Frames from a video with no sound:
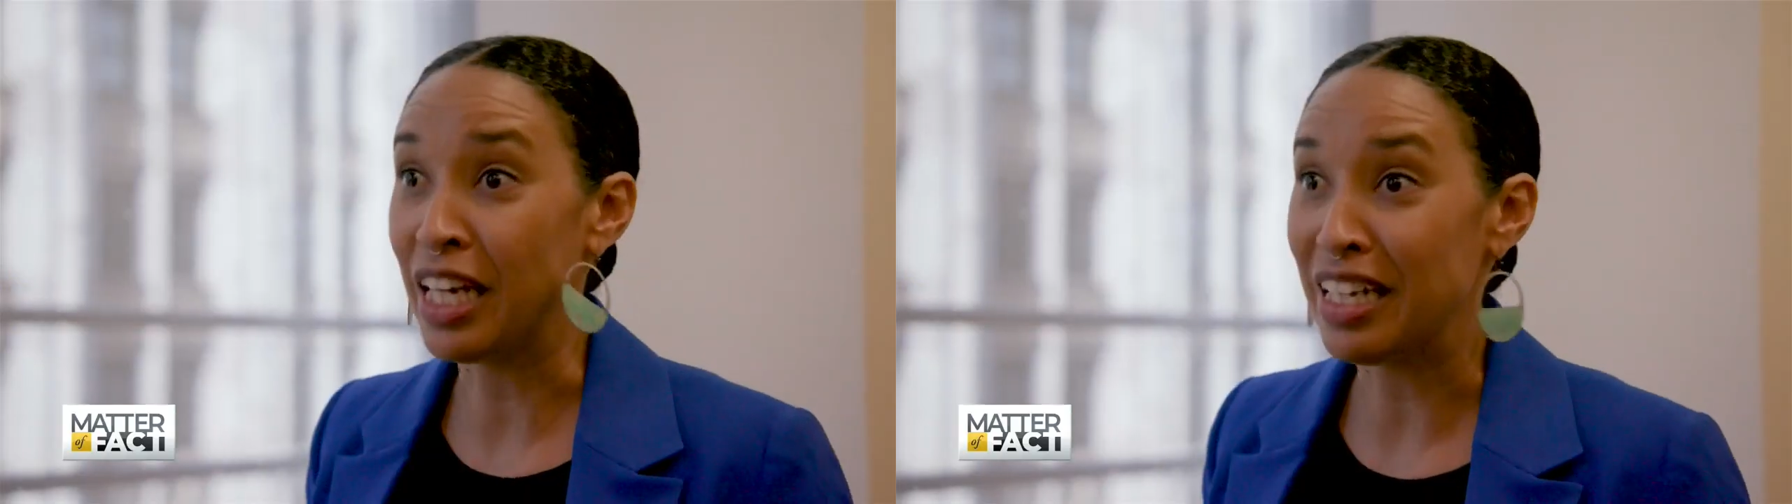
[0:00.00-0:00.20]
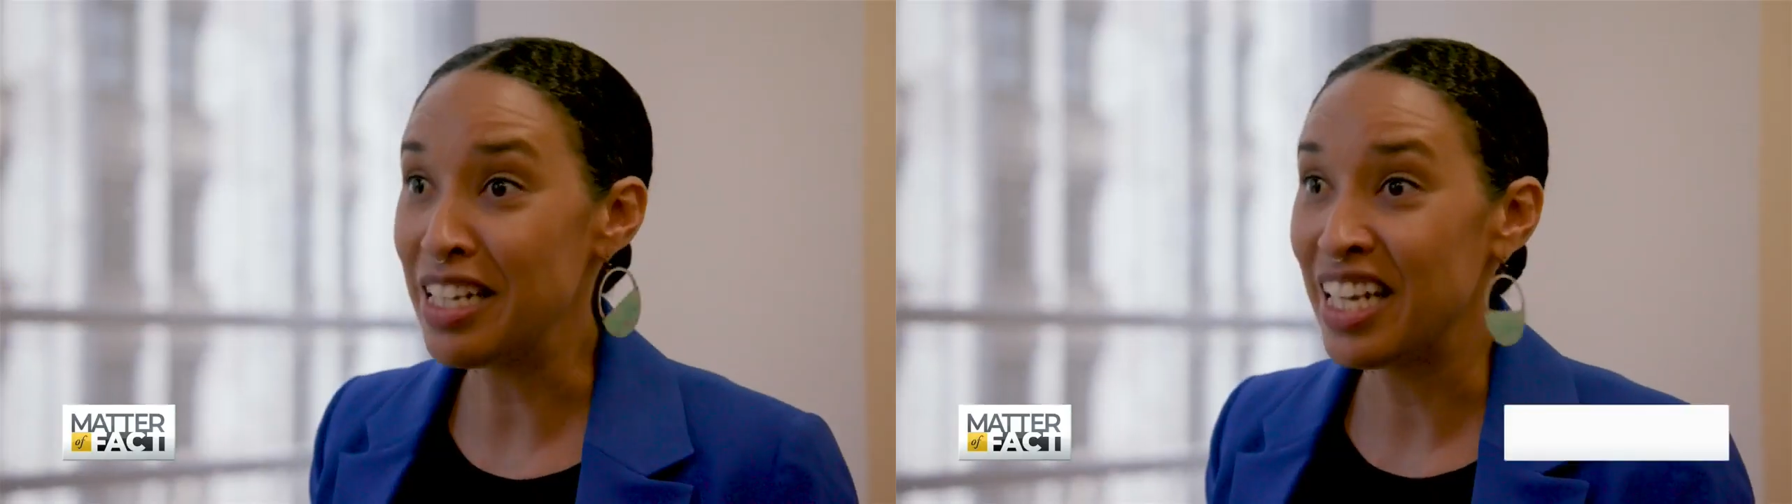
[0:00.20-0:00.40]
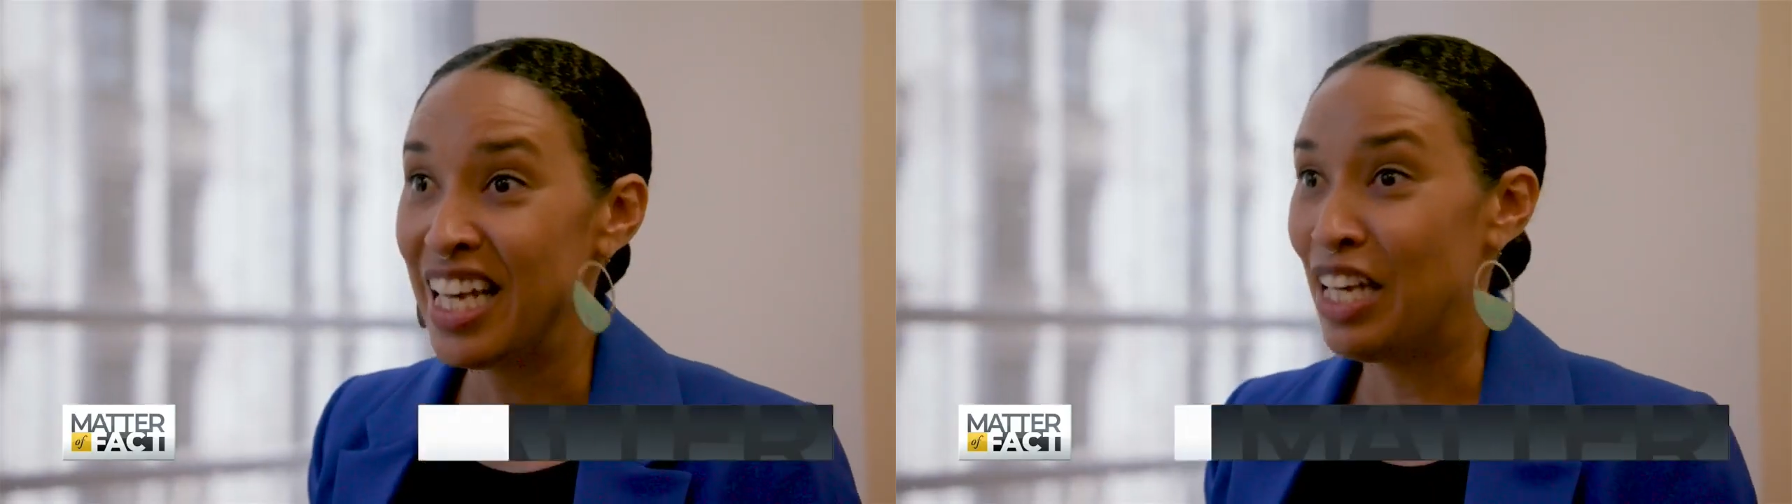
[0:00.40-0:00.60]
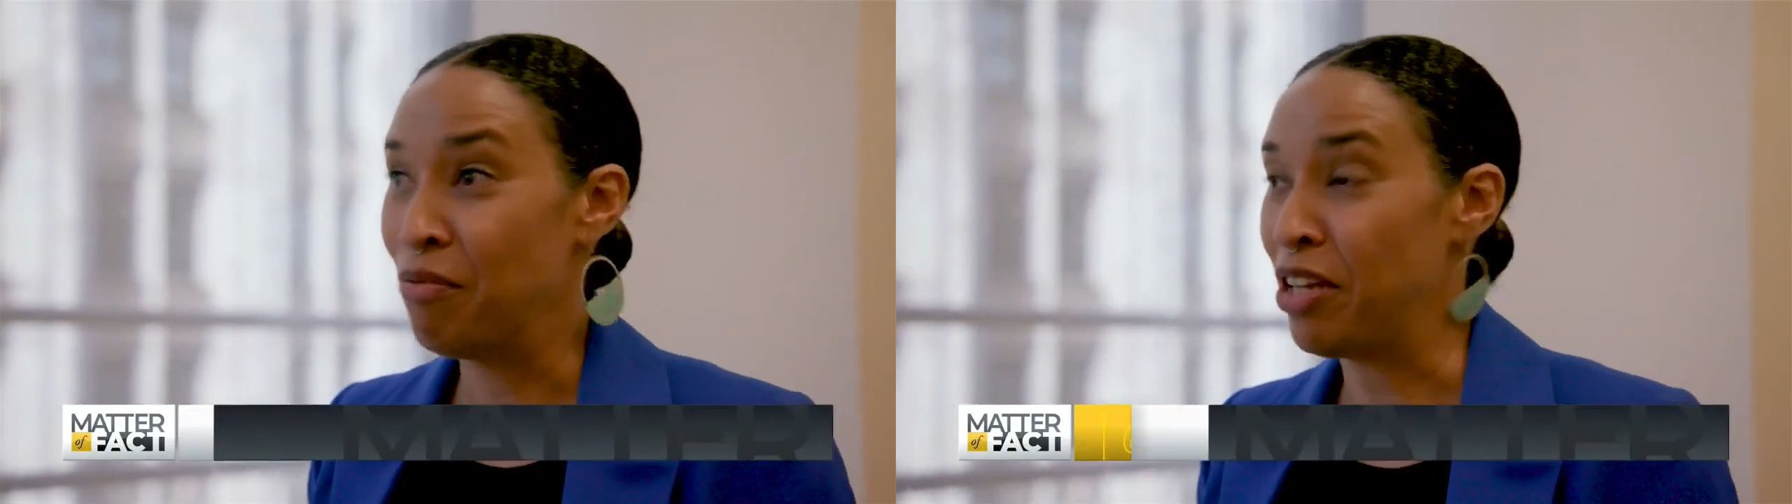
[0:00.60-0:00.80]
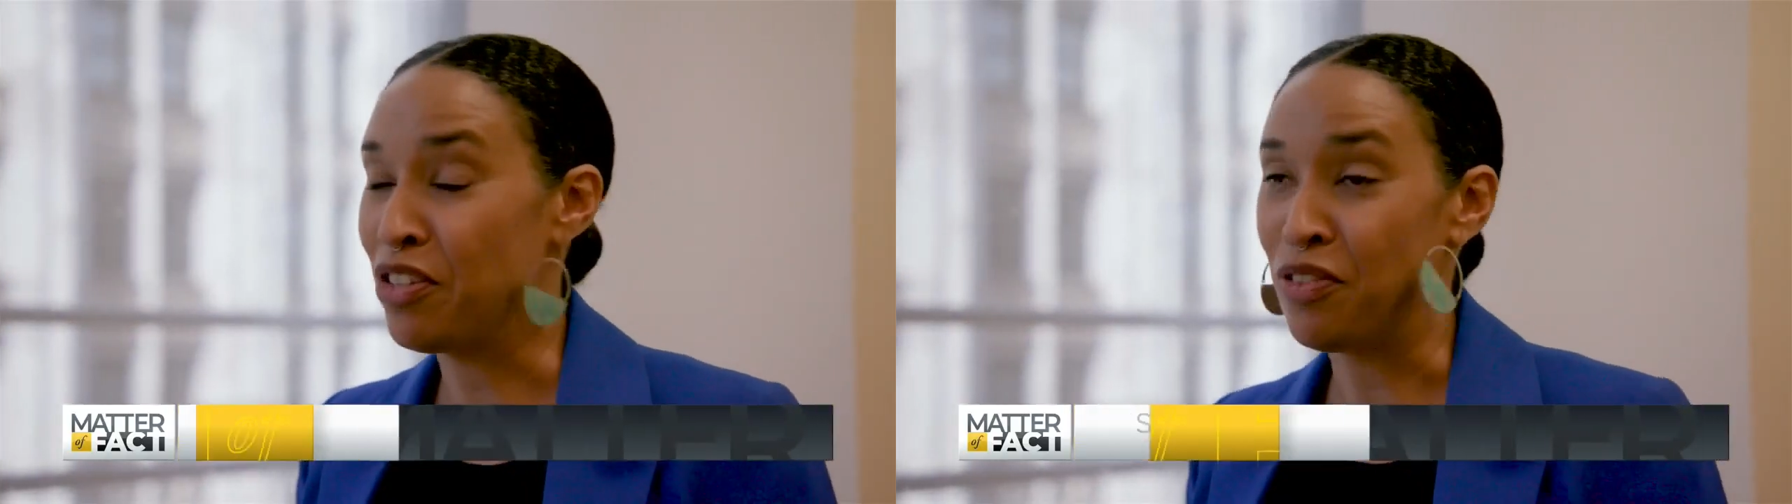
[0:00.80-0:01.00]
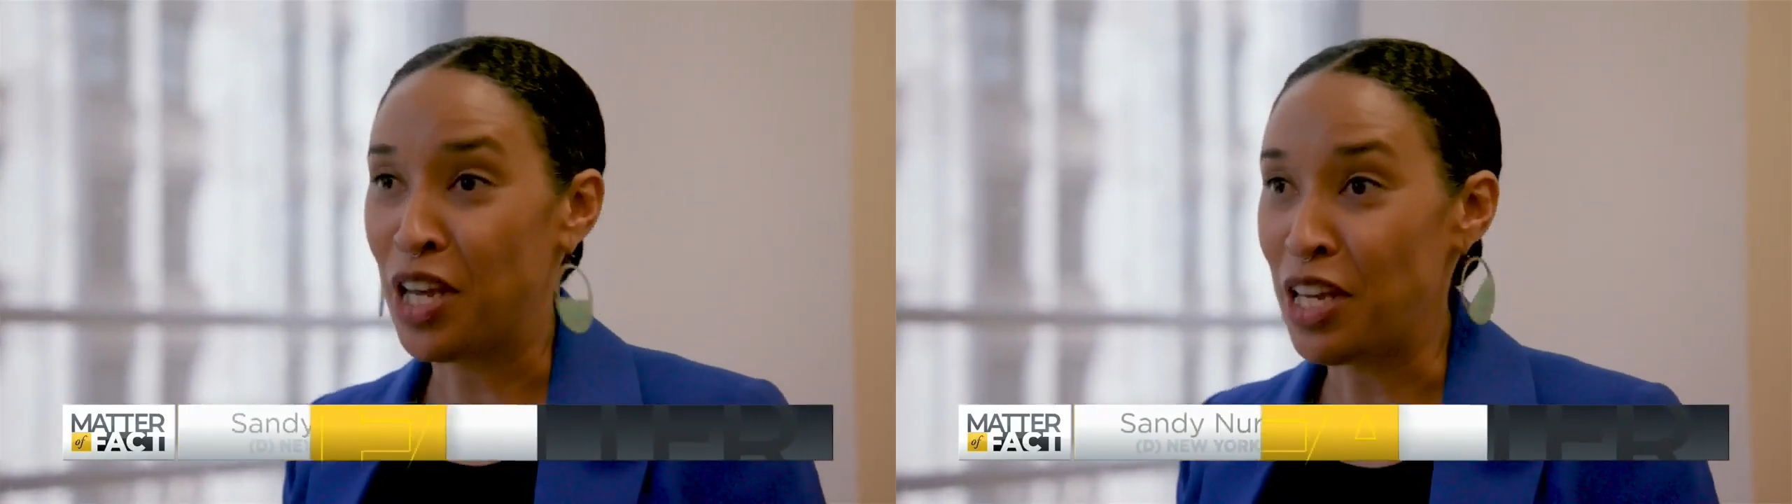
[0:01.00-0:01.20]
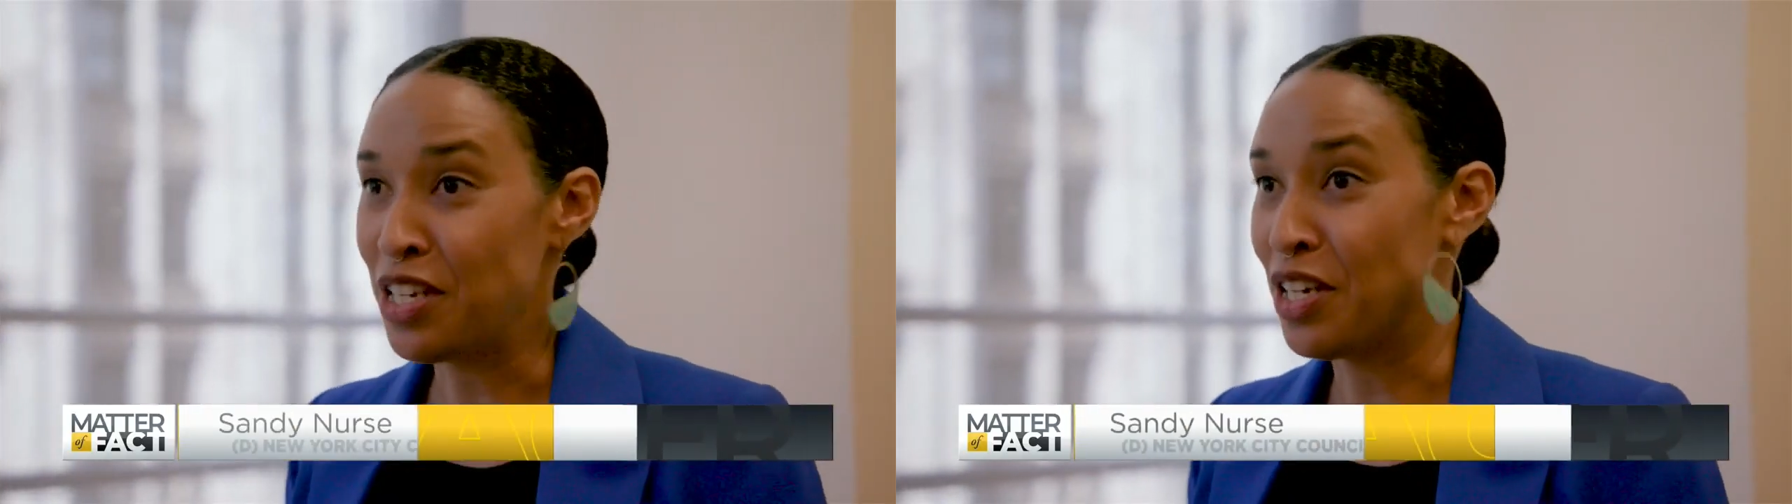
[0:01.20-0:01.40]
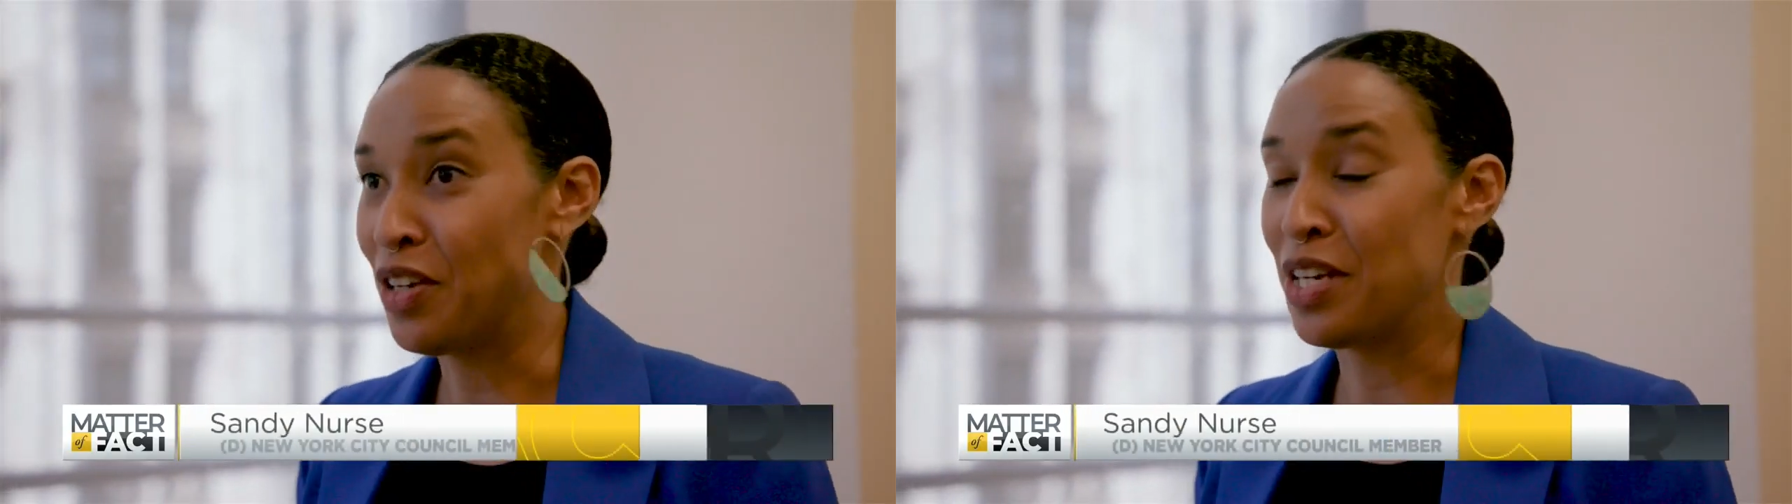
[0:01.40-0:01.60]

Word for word: it in Pennsylvania